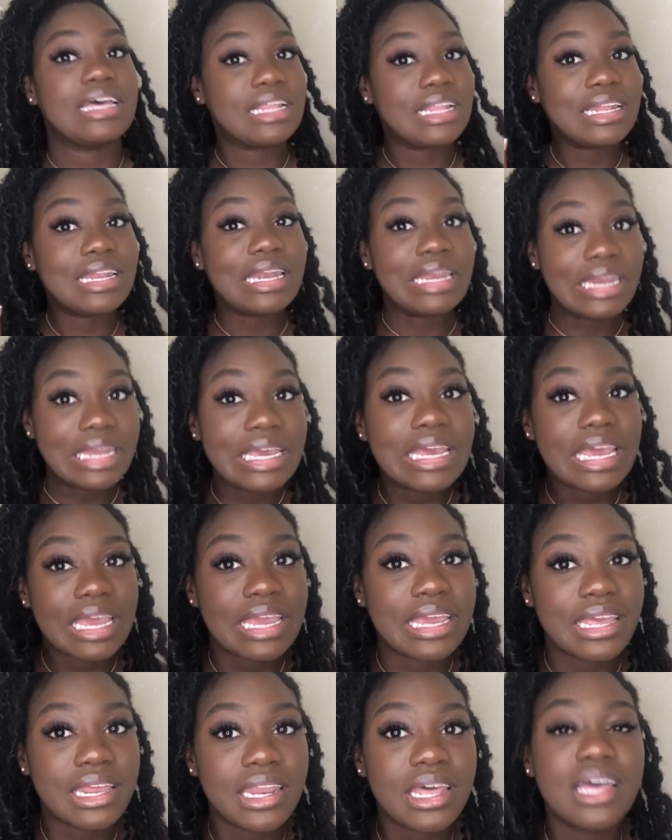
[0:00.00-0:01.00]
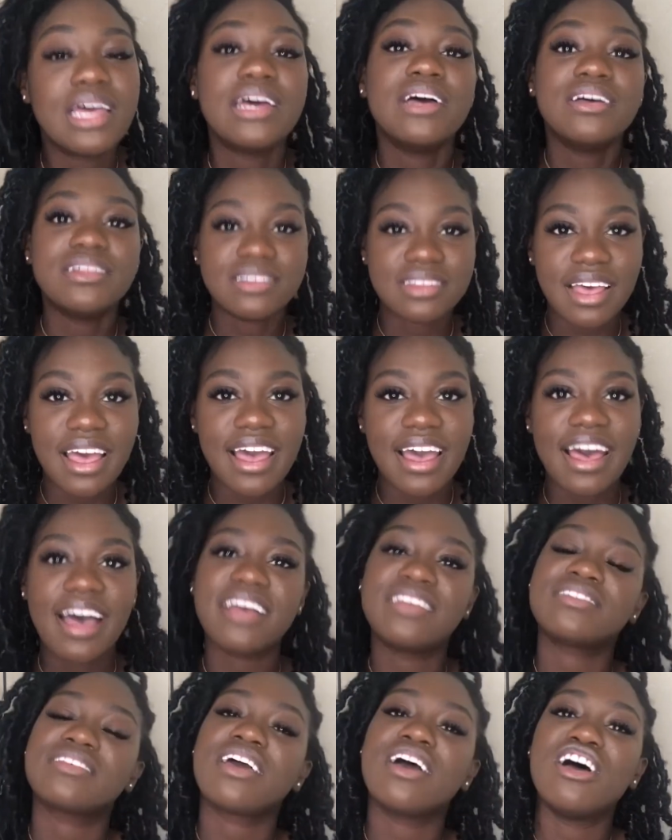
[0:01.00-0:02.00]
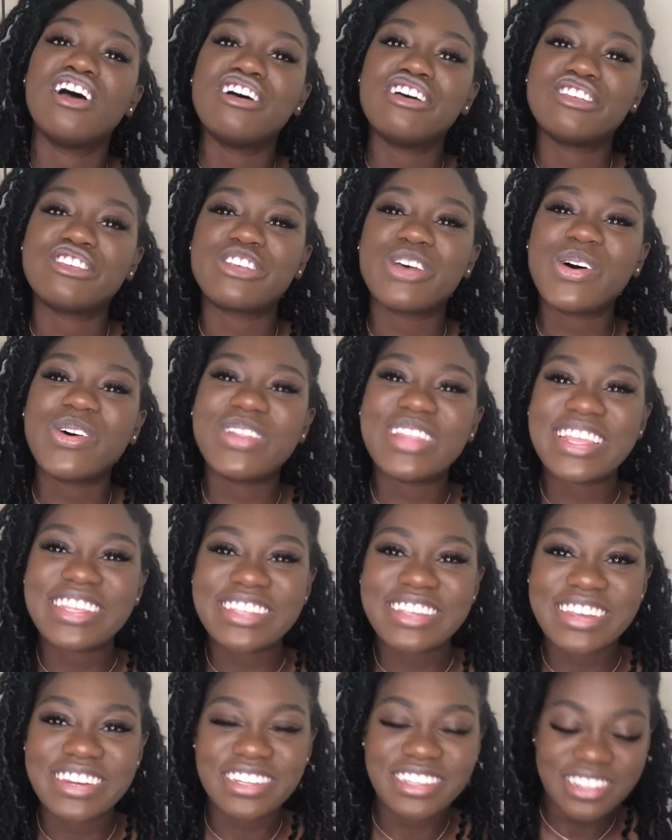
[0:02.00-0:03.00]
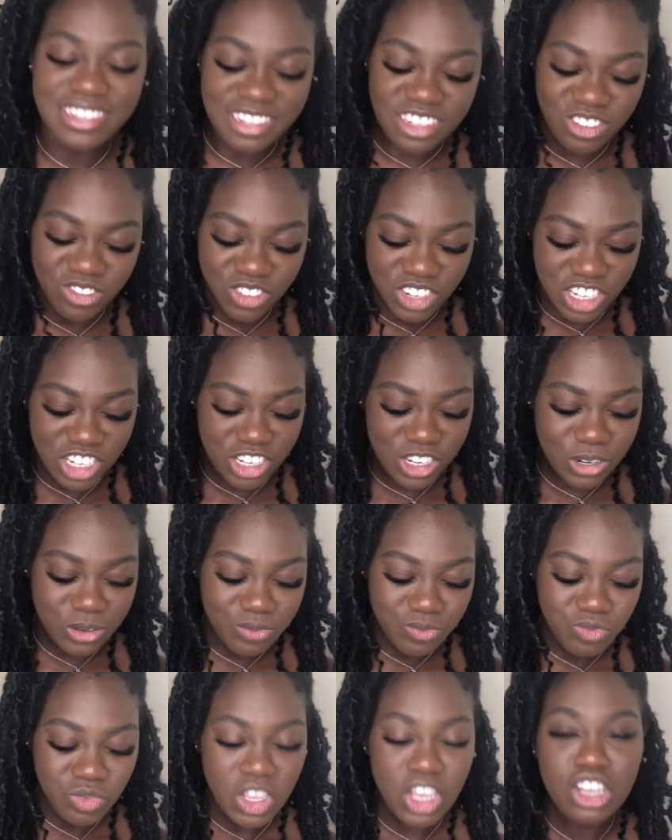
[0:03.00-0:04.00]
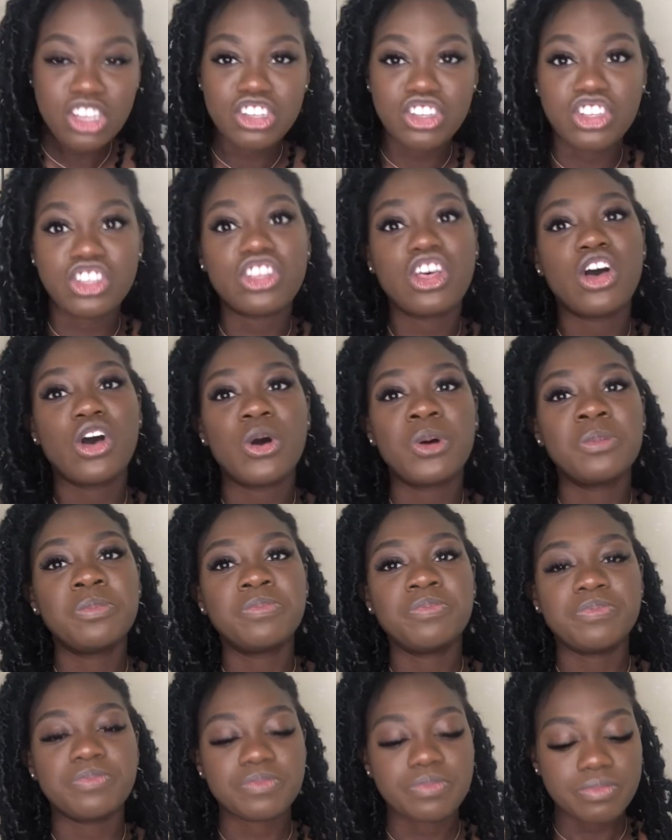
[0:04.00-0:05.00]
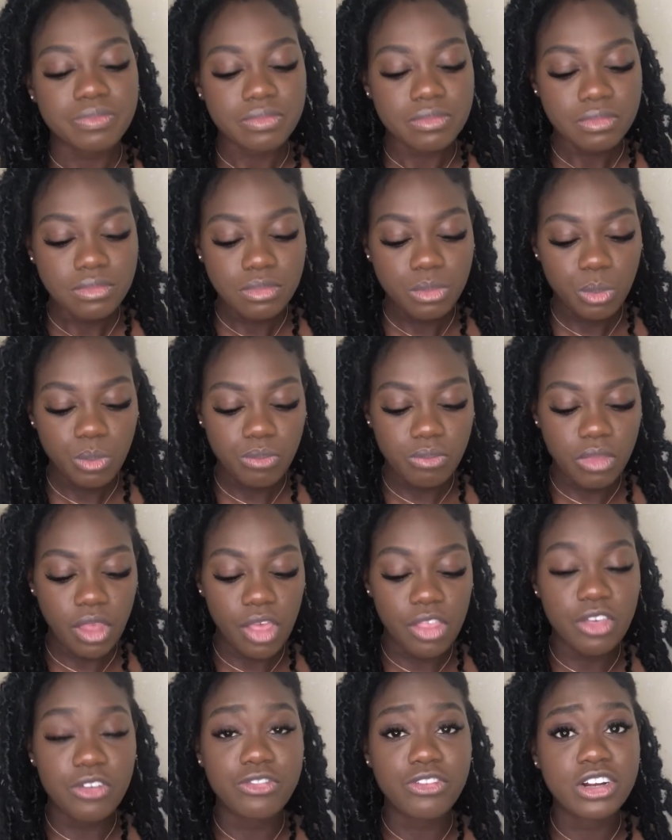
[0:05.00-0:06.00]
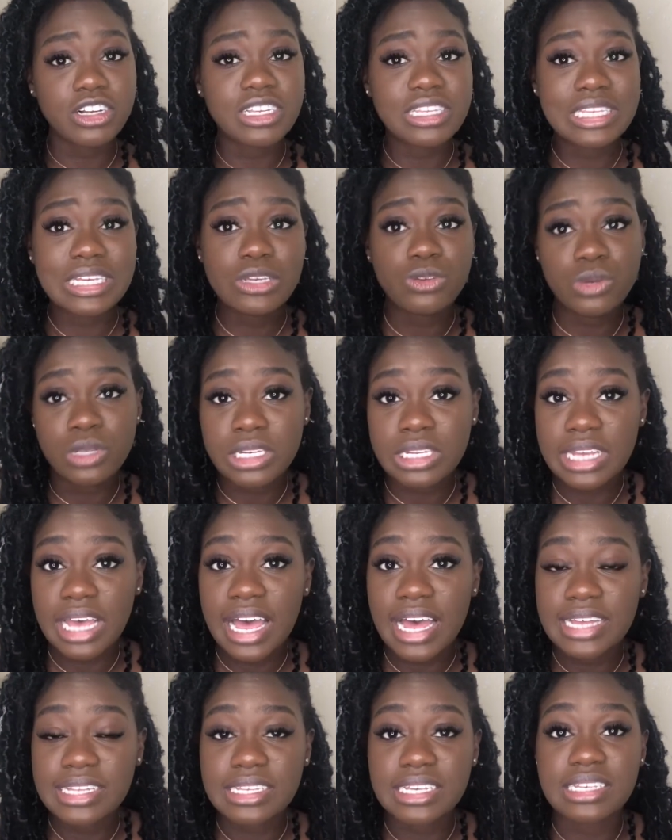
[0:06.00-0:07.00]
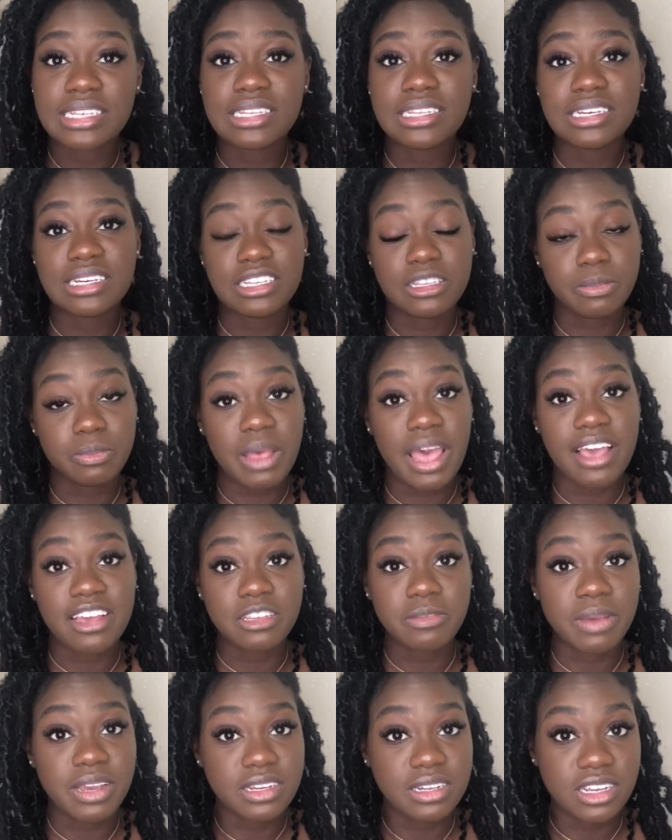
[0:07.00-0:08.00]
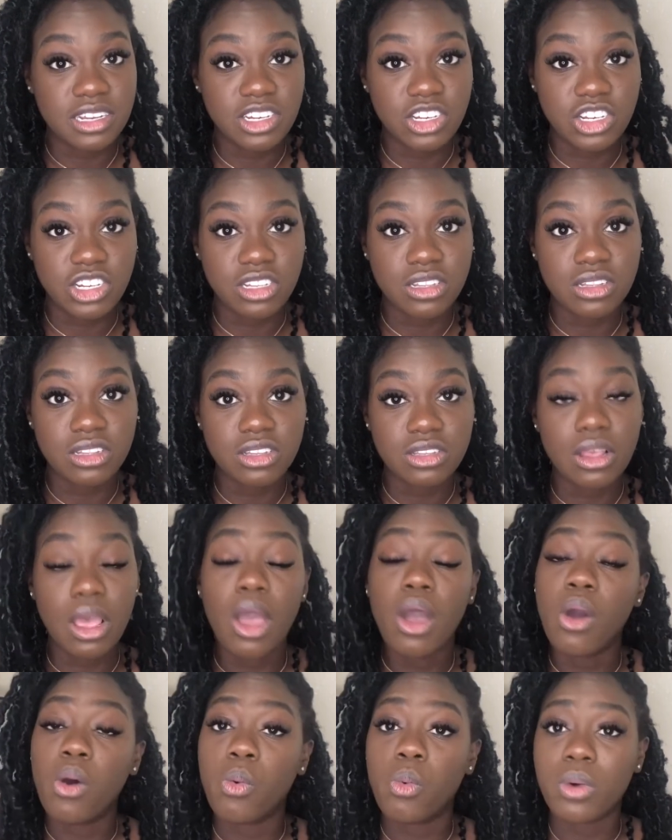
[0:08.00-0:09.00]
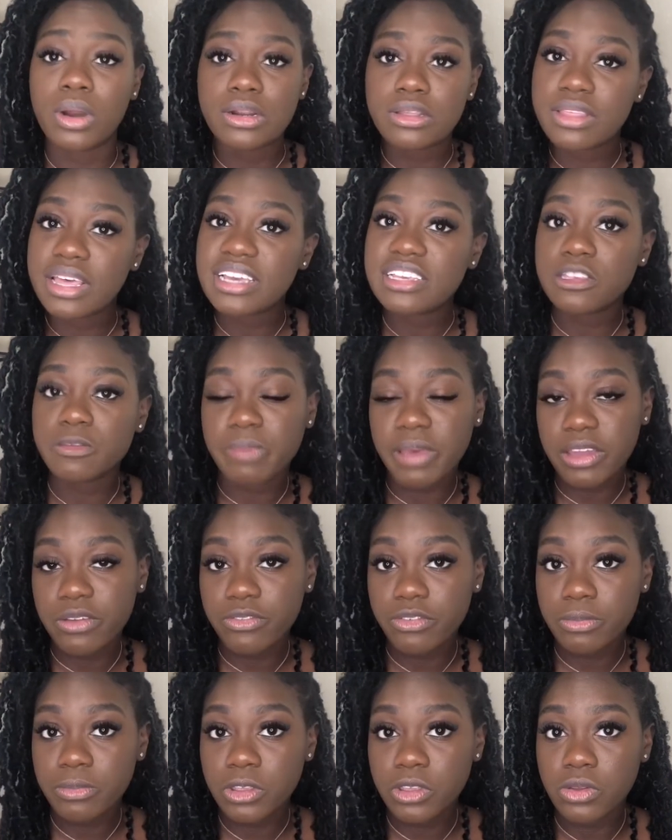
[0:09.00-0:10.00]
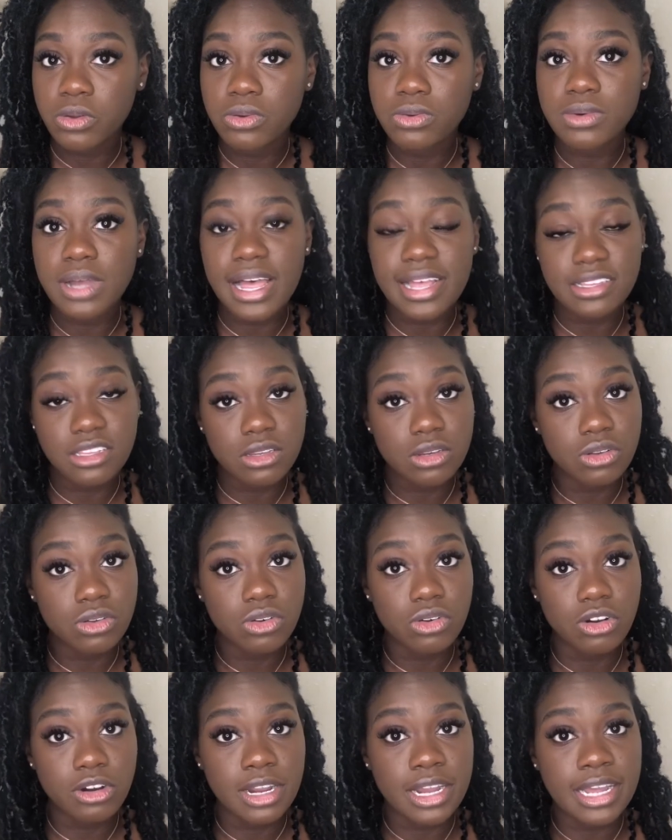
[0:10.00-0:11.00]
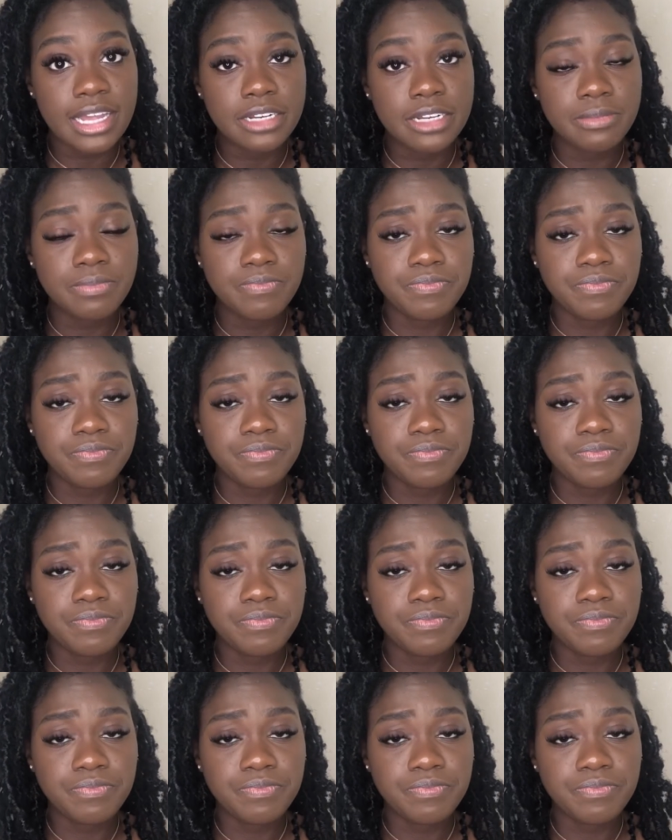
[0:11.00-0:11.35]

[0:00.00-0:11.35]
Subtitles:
Need to ask. So let's get into this video. So the first thing you need to ask is the expectations. What do they expect from you as a new grad